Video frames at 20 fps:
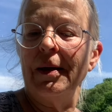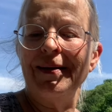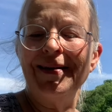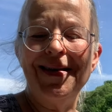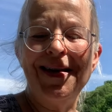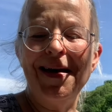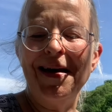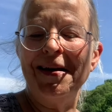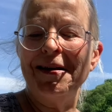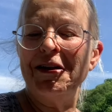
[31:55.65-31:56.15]

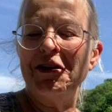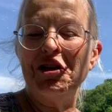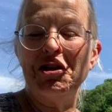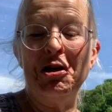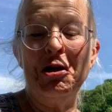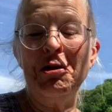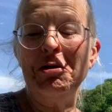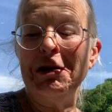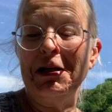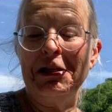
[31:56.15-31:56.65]
Yet
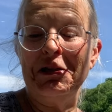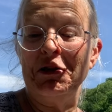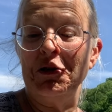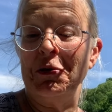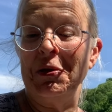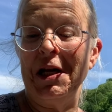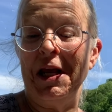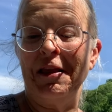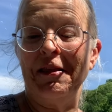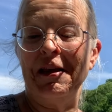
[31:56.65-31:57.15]
you didn't
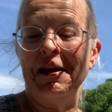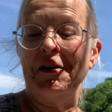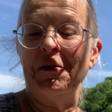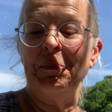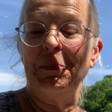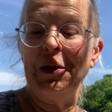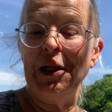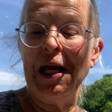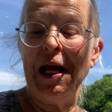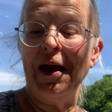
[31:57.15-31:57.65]
do anything to
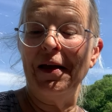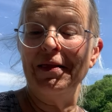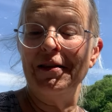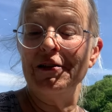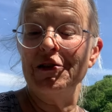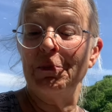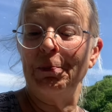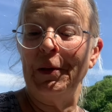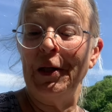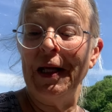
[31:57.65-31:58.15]
plant
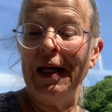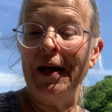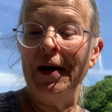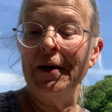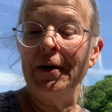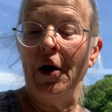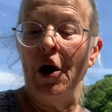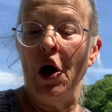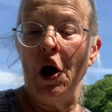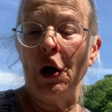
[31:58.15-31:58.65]
this
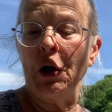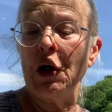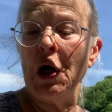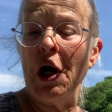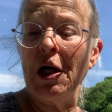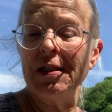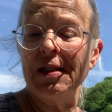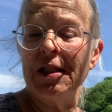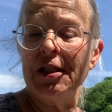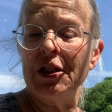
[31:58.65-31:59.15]
plant or
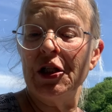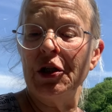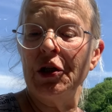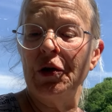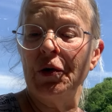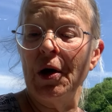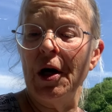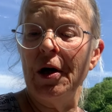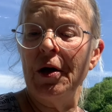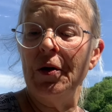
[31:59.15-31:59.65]
cause it to
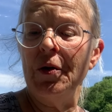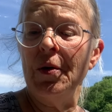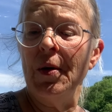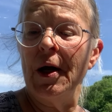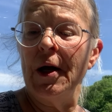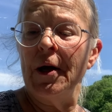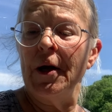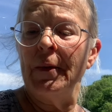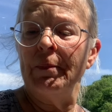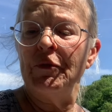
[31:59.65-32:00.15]
grow.
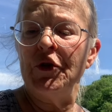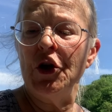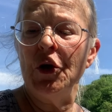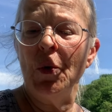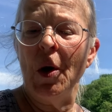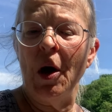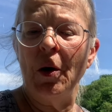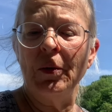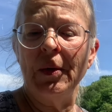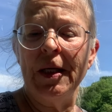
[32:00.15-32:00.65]

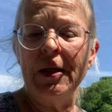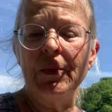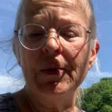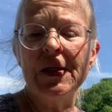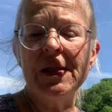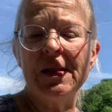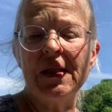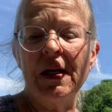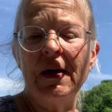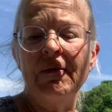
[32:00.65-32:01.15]
You only
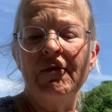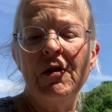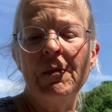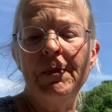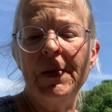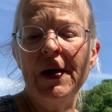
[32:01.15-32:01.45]
received the